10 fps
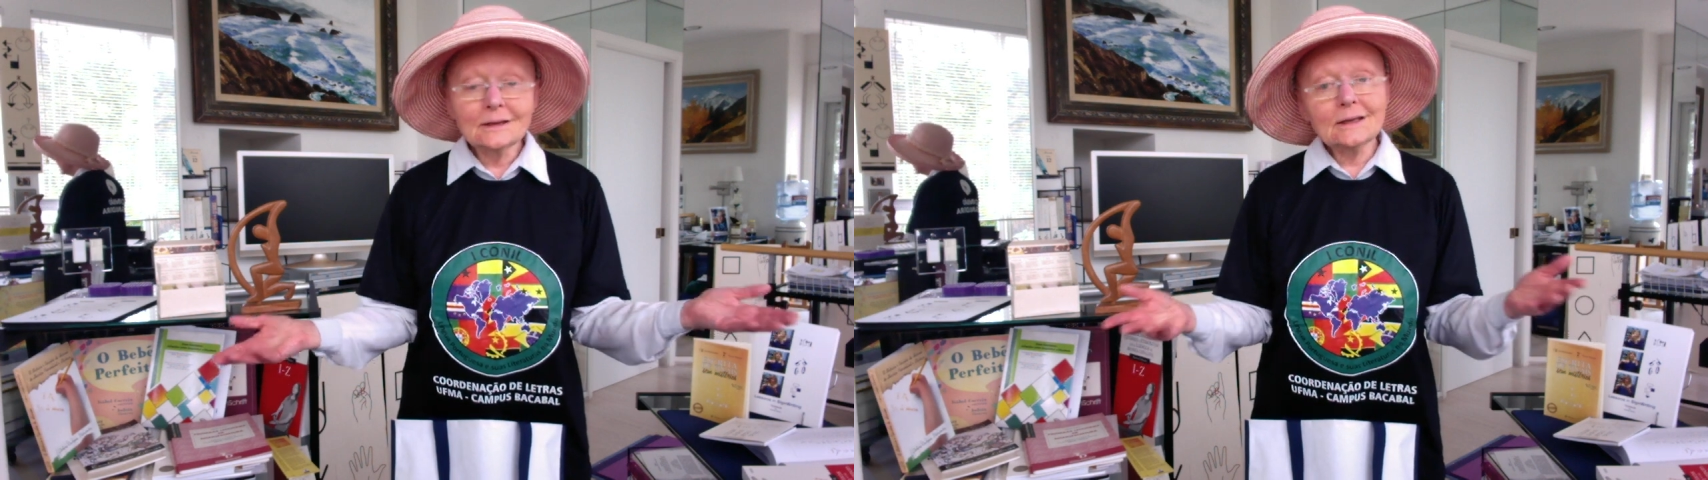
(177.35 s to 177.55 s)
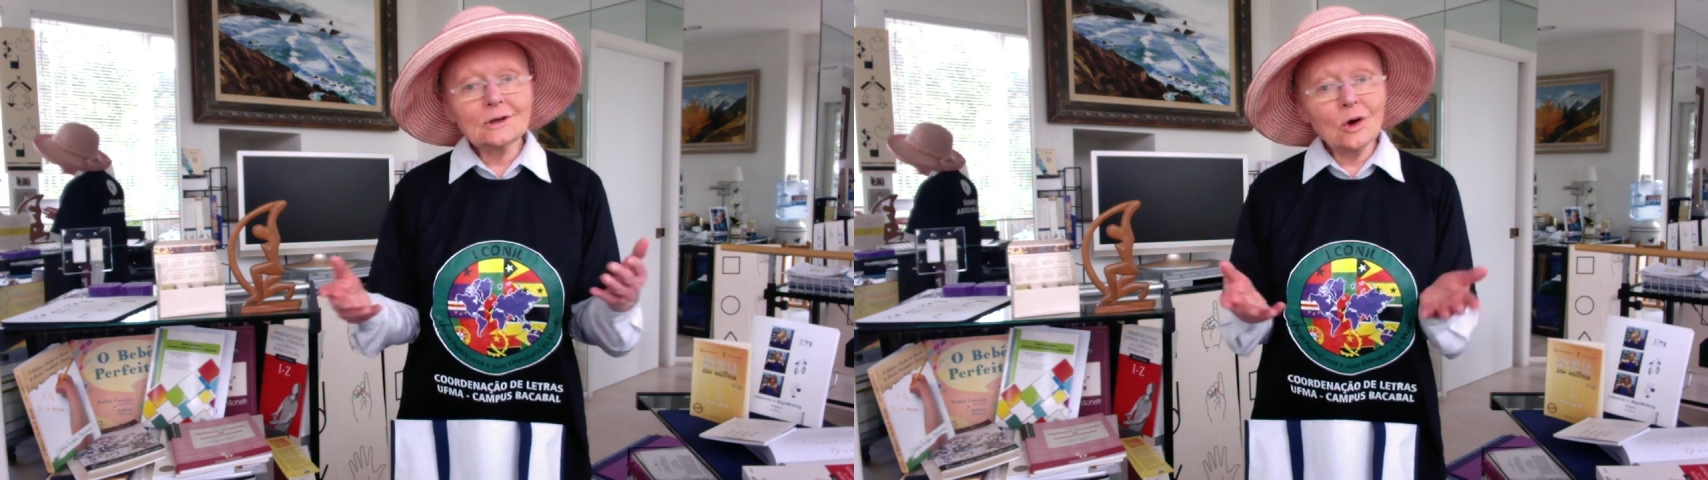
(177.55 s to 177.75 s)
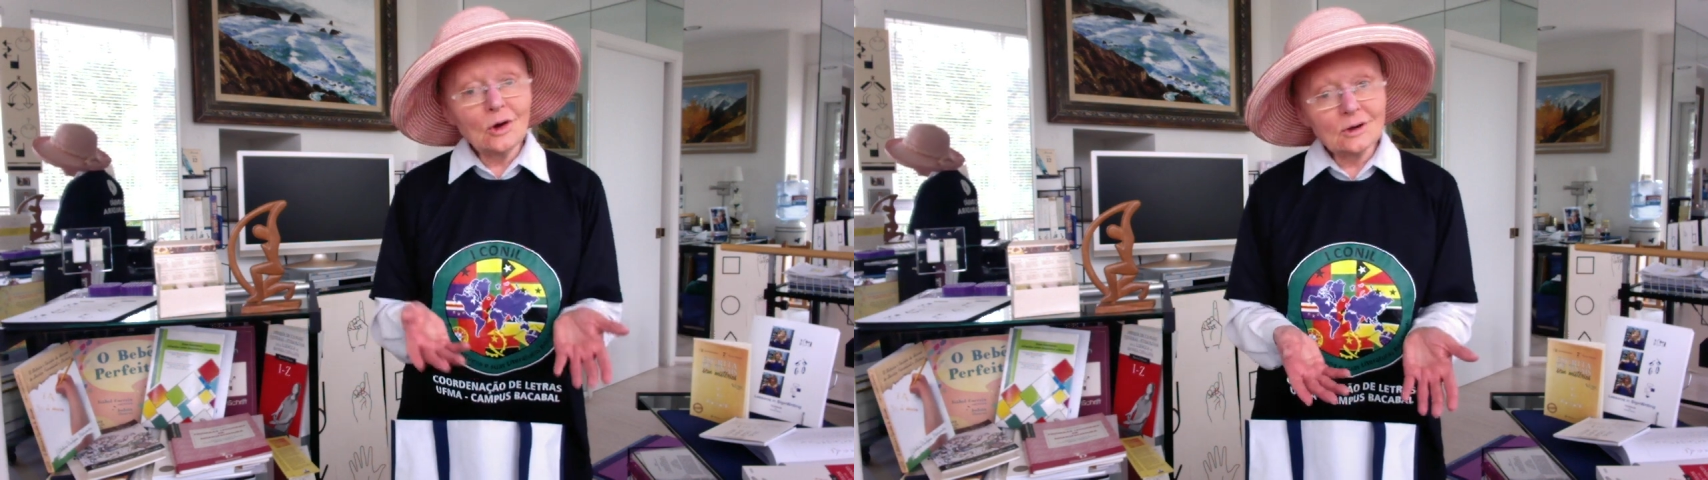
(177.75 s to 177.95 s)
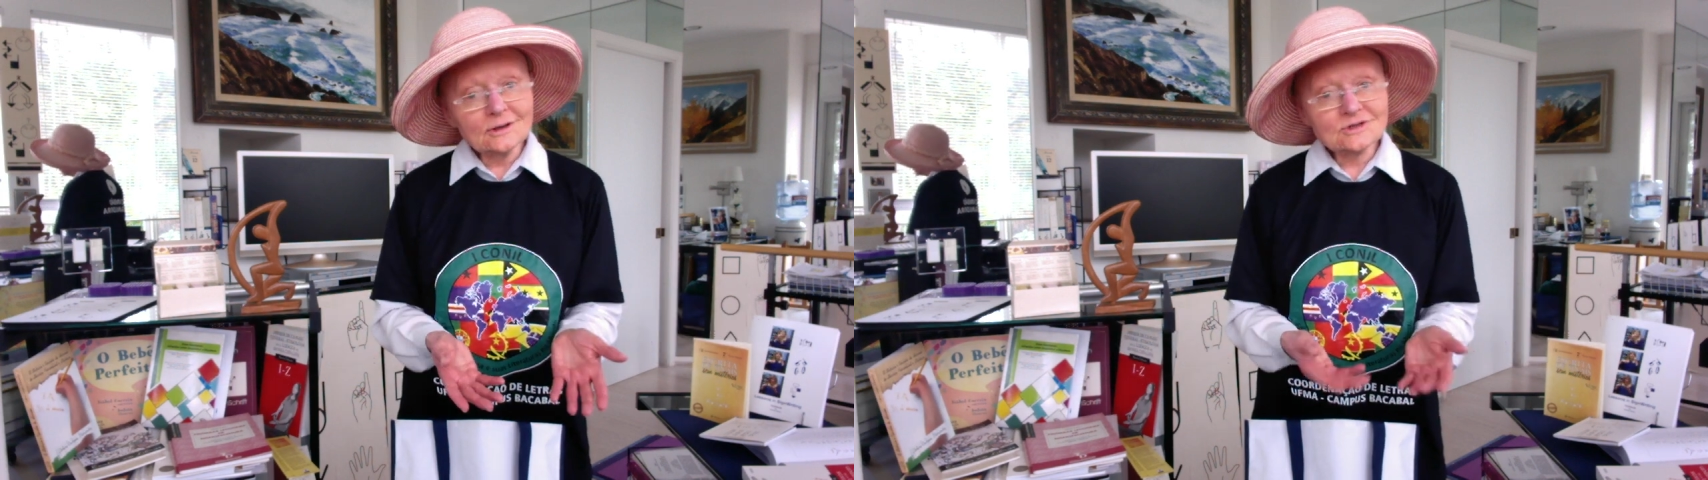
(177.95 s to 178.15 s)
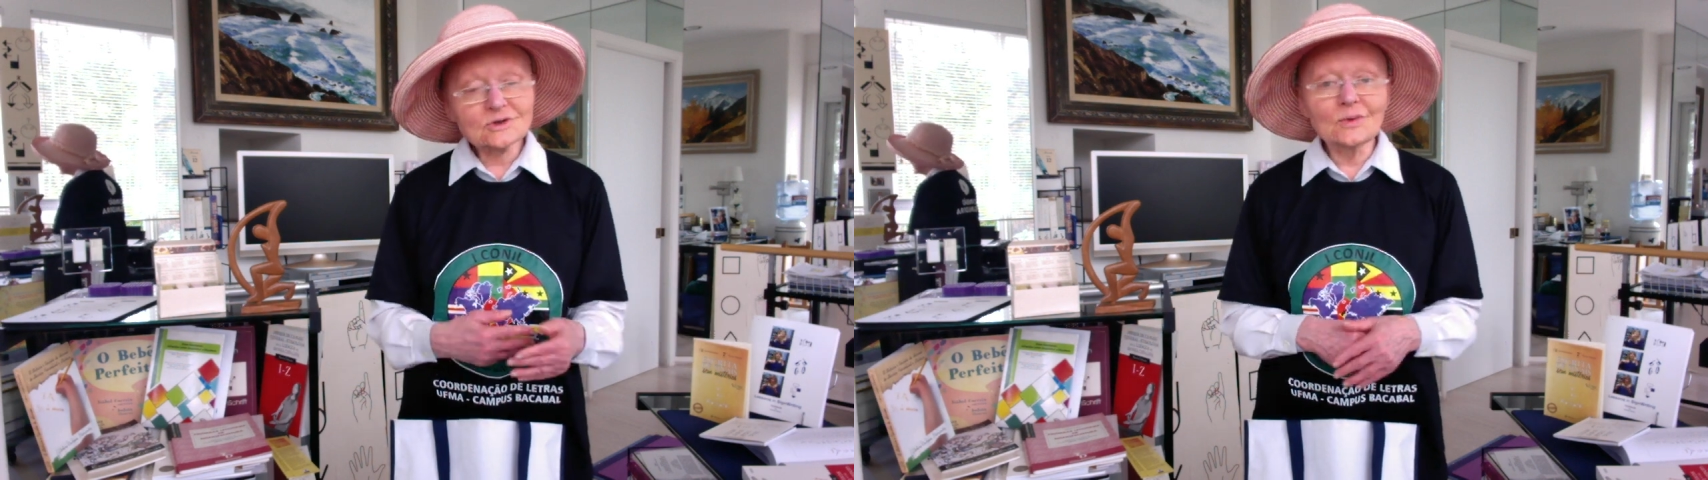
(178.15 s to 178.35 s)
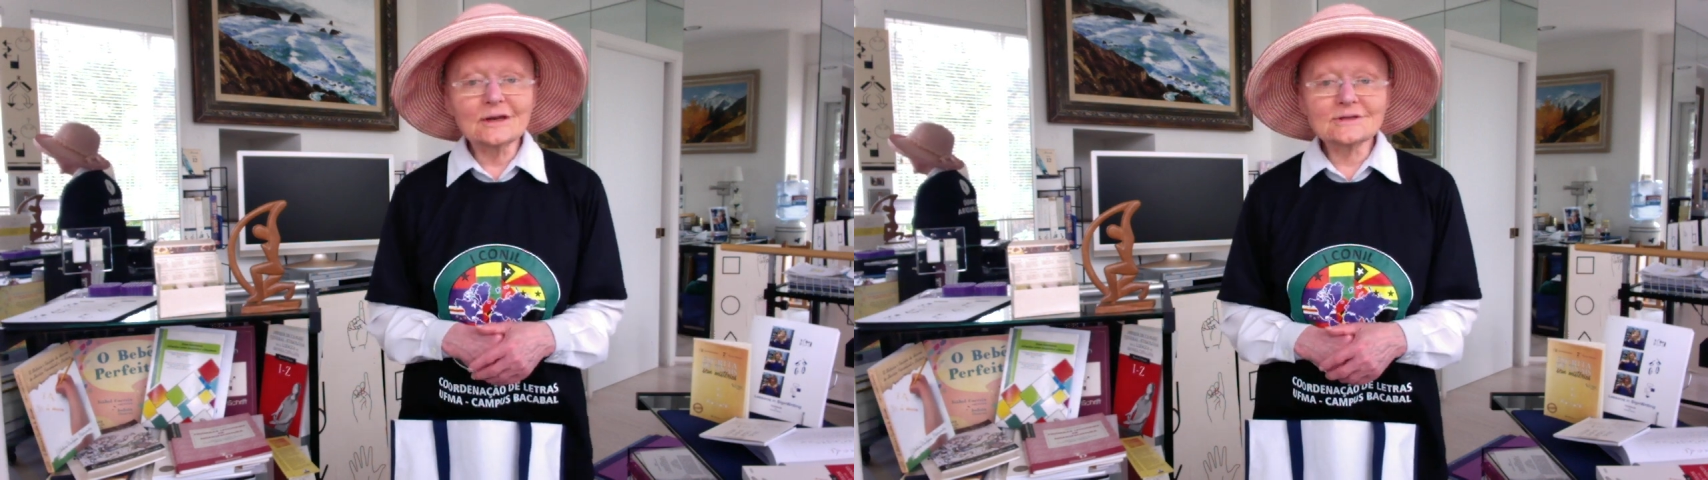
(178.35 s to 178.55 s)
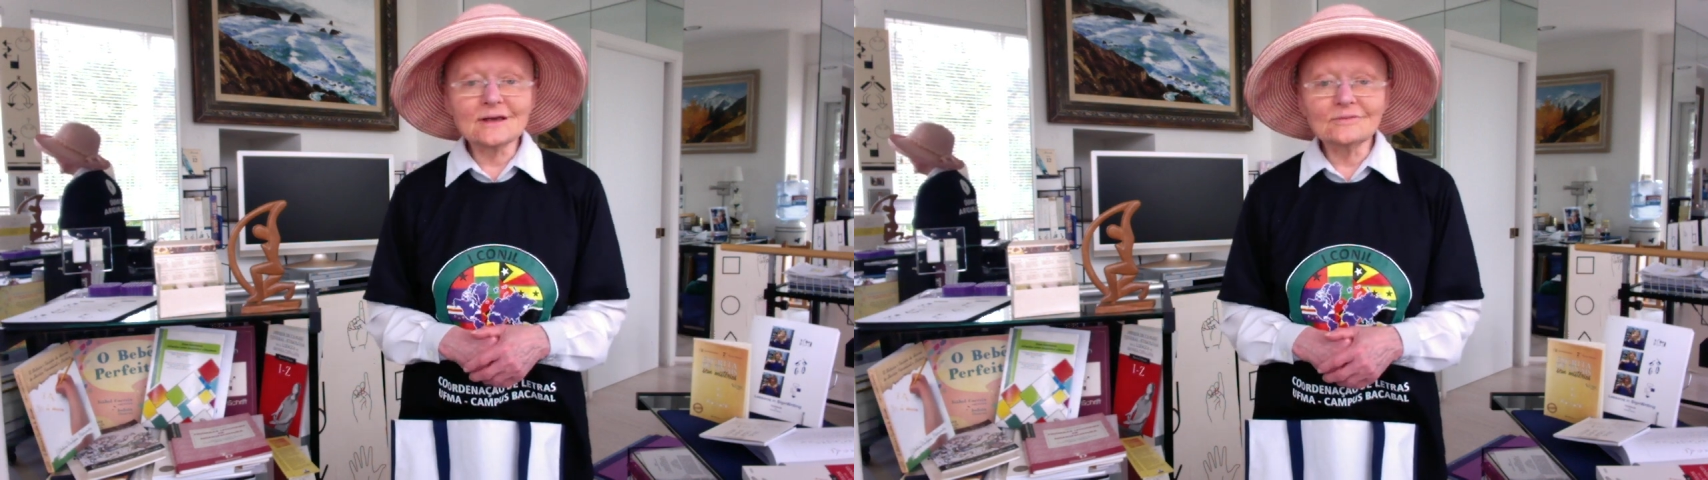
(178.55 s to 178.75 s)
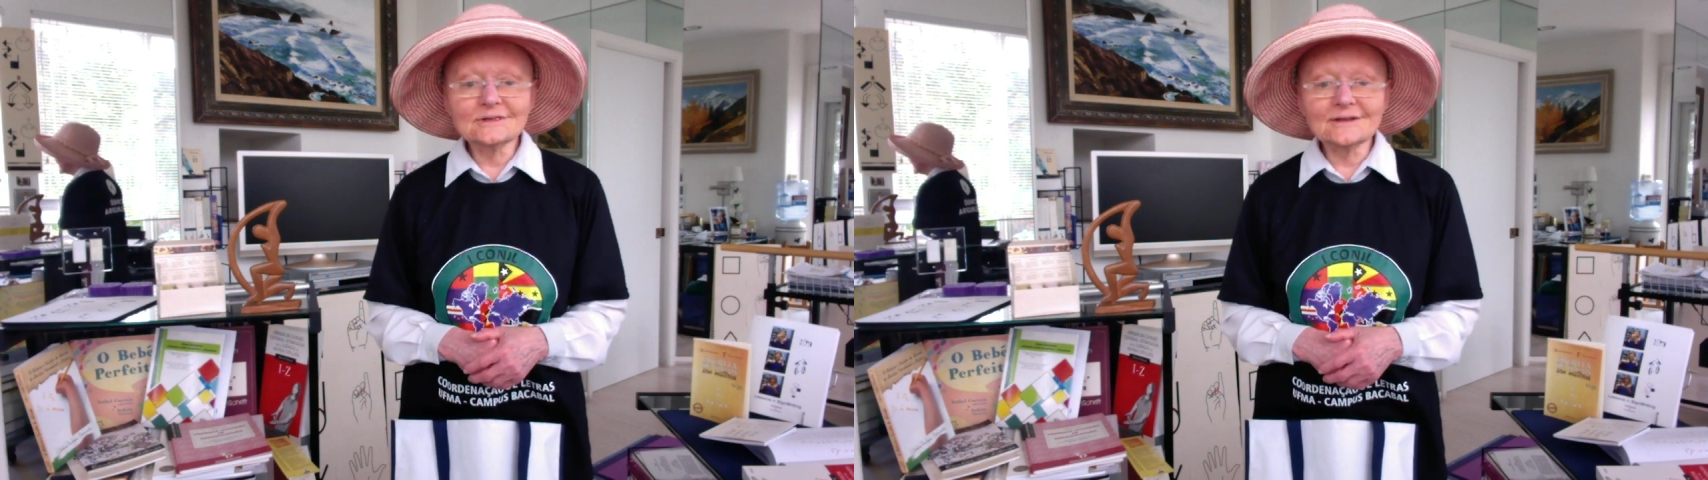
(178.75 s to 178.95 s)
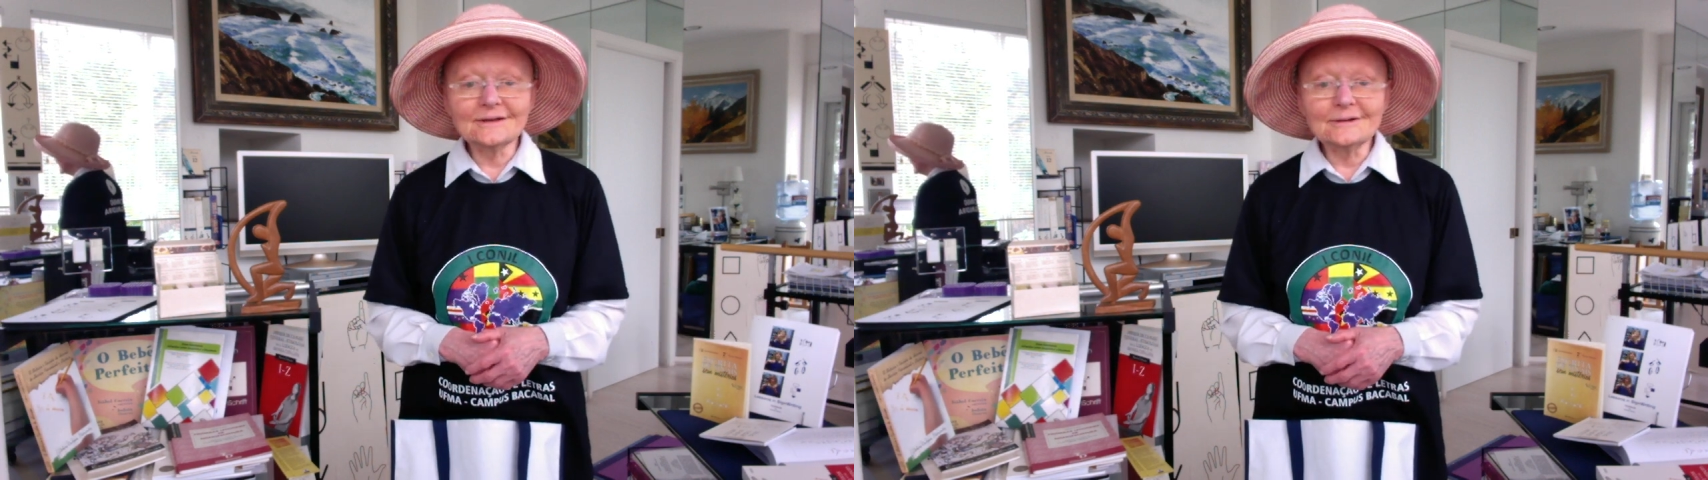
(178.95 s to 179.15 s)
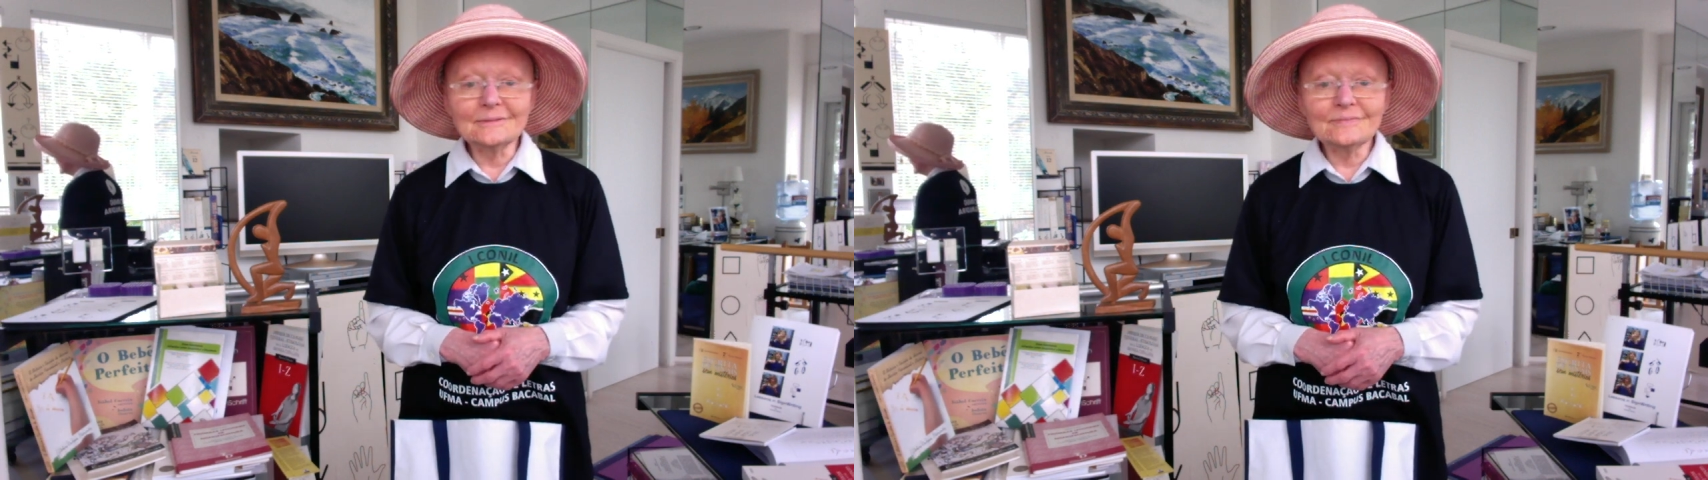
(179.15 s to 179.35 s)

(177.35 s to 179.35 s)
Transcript: in August 2017.